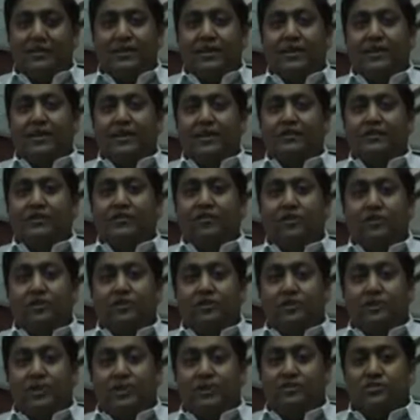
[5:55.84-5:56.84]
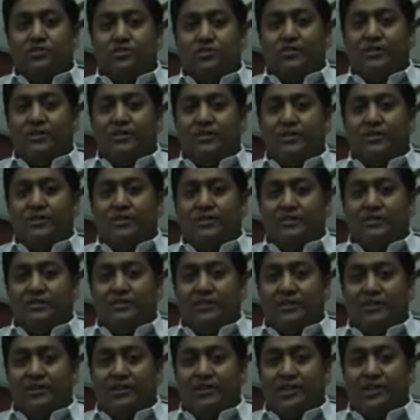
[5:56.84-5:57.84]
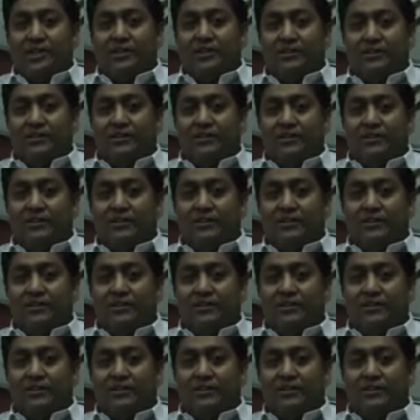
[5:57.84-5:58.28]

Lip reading: and all the consuming centers in India.